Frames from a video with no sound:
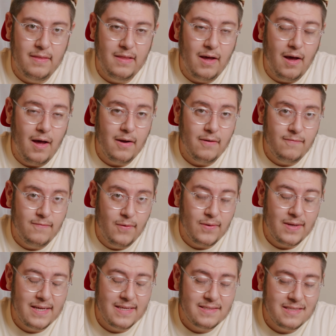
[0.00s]
The
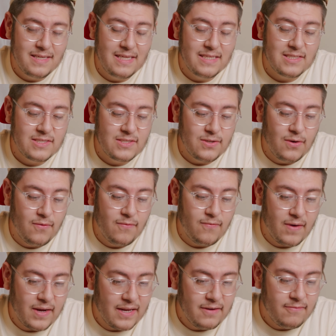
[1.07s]
autofocus is so
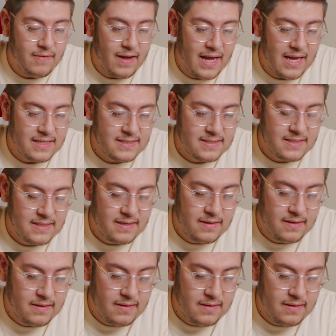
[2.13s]
freaking fast.